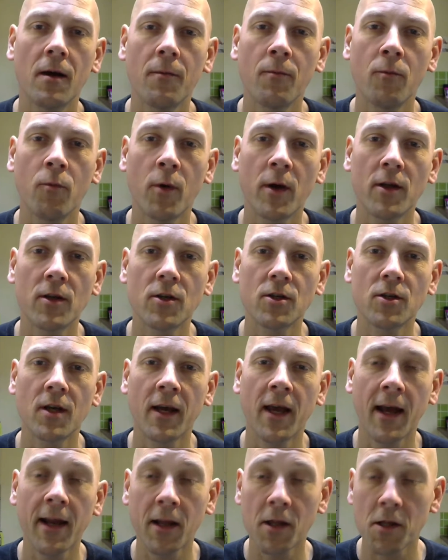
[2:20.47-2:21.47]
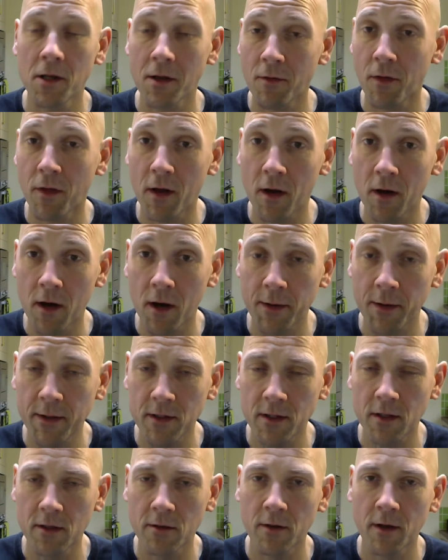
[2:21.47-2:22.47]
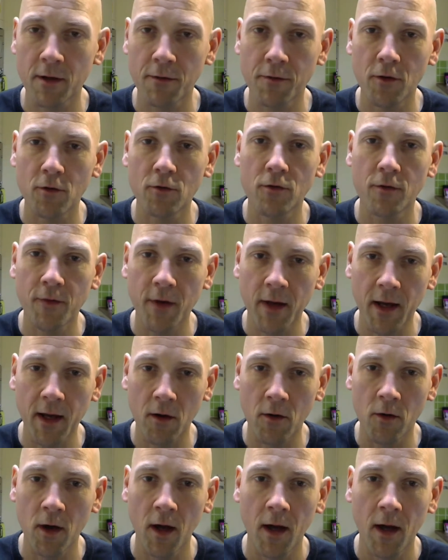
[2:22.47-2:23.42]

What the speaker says: which again is another thing I'll go into in a future video.